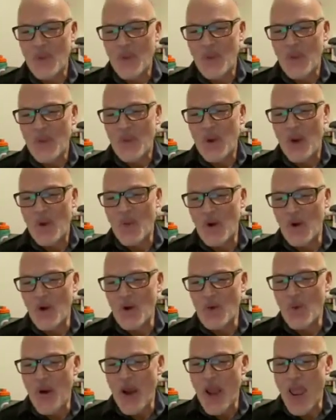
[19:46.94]
I wonder
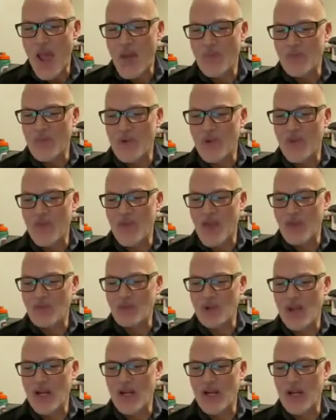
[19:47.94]
what happened on that
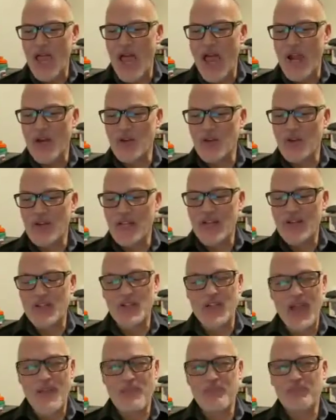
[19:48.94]
plot of land during that
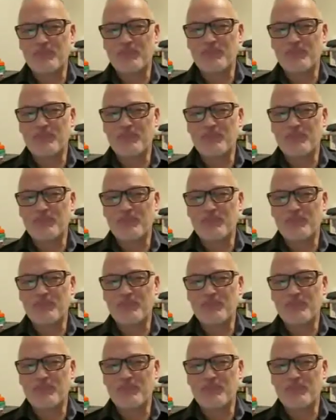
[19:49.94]
time.